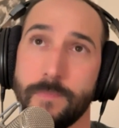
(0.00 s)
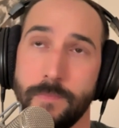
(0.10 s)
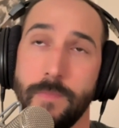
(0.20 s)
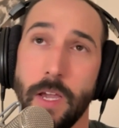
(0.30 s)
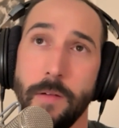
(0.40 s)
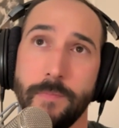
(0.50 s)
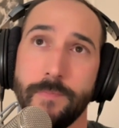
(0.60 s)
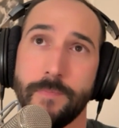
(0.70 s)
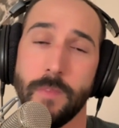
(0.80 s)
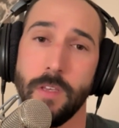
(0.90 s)
yeah
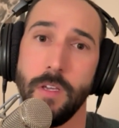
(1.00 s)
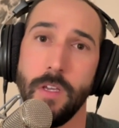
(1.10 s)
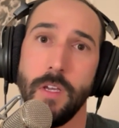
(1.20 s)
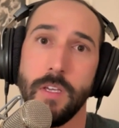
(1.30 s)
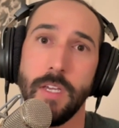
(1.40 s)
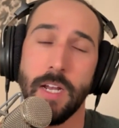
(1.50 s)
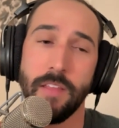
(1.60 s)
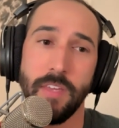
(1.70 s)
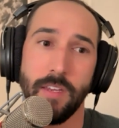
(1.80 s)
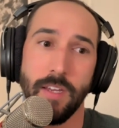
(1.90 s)
yeah and i
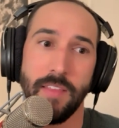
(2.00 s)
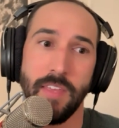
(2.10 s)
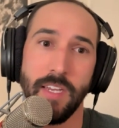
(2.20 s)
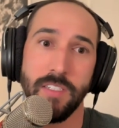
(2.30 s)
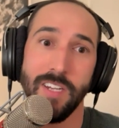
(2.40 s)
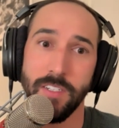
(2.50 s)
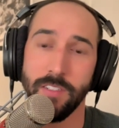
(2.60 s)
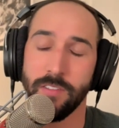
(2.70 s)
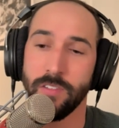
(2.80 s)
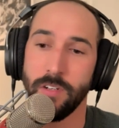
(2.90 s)
think i think it
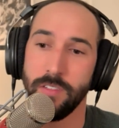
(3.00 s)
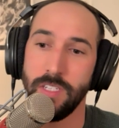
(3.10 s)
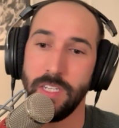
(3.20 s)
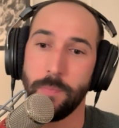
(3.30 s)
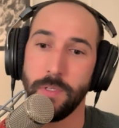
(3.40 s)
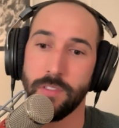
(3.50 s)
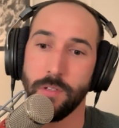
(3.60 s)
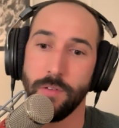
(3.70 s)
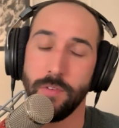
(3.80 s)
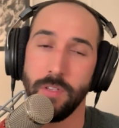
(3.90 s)
touches us on a deeply
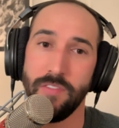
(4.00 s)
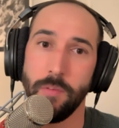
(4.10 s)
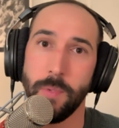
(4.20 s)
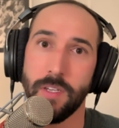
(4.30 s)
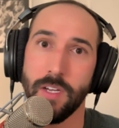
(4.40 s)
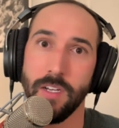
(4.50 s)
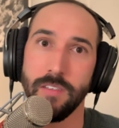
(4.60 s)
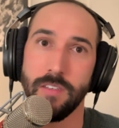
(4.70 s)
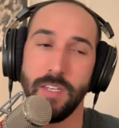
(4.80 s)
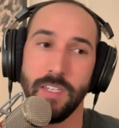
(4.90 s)
soulful level
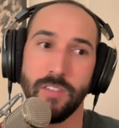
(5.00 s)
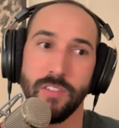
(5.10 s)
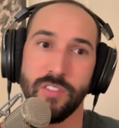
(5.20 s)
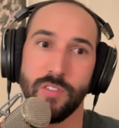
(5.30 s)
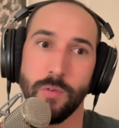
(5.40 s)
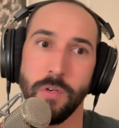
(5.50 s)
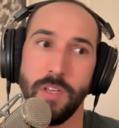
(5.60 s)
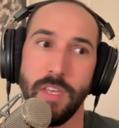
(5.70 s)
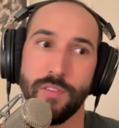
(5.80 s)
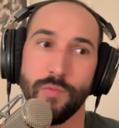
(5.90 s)
because it's a story
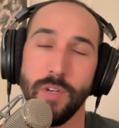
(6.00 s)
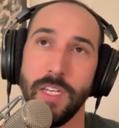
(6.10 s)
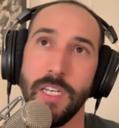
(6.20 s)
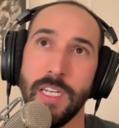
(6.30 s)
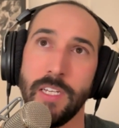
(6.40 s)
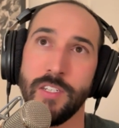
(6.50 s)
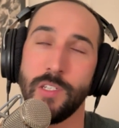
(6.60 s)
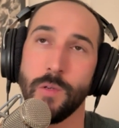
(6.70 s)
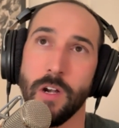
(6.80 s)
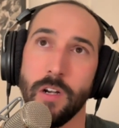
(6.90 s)
that's written
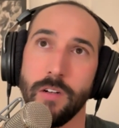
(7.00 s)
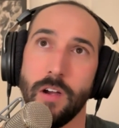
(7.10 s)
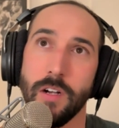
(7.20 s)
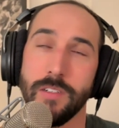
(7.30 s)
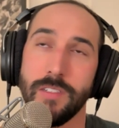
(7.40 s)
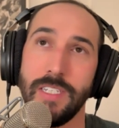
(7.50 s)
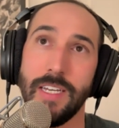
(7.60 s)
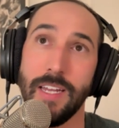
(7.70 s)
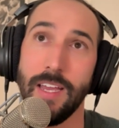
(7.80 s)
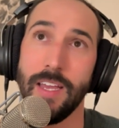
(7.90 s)
into our our
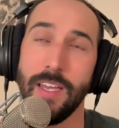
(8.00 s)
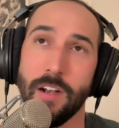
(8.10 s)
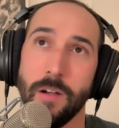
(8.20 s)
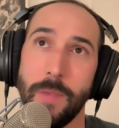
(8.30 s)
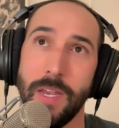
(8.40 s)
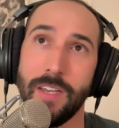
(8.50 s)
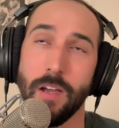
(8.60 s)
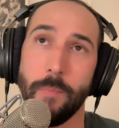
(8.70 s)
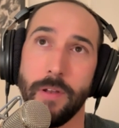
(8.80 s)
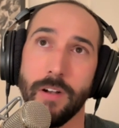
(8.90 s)
dna and our
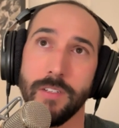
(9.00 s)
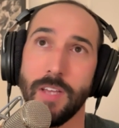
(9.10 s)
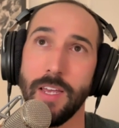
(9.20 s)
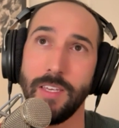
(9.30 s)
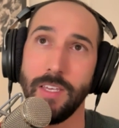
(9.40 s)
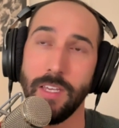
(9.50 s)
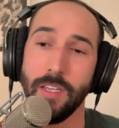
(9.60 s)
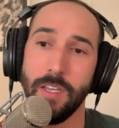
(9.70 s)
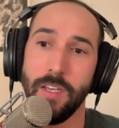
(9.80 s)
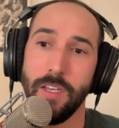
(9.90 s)
makeup and our psyche
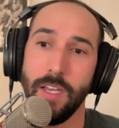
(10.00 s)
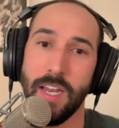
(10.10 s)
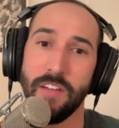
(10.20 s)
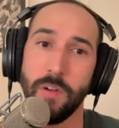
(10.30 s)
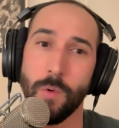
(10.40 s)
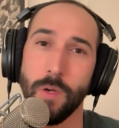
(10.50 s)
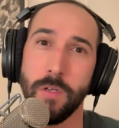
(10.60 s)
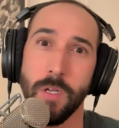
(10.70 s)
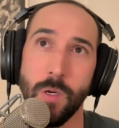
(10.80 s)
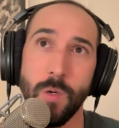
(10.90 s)
and
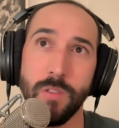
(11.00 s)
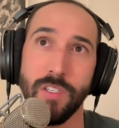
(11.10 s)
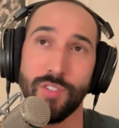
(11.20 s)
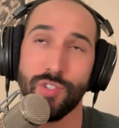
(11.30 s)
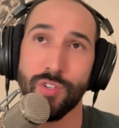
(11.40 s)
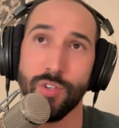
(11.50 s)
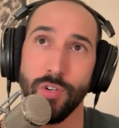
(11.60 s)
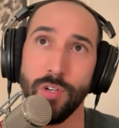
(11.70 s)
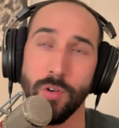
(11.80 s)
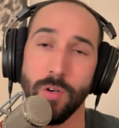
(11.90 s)
everyone knows it's
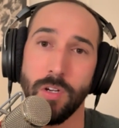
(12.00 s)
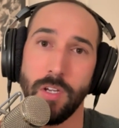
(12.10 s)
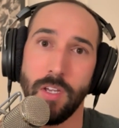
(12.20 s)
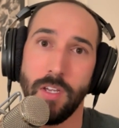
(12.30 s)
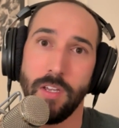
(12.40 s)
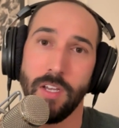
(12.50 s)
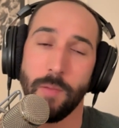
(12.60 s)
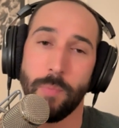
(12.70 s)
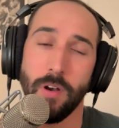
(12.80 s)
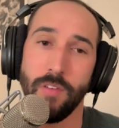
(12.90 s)
true and a
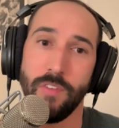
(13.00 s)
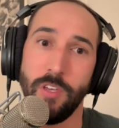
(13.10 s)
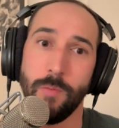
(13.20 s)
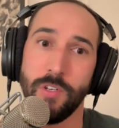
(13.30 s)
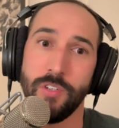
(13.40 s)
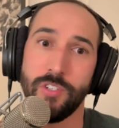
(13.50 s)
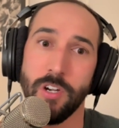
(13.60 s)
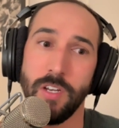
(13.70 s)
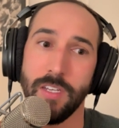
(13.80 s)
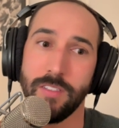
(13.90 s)
part of the human
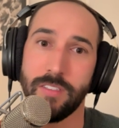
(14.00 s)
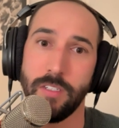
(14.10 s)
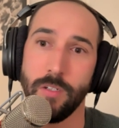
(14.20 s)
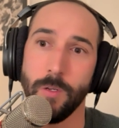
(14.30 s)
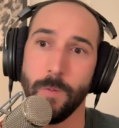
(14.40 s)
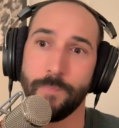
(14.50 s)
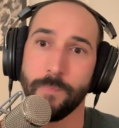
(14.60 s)
journey is to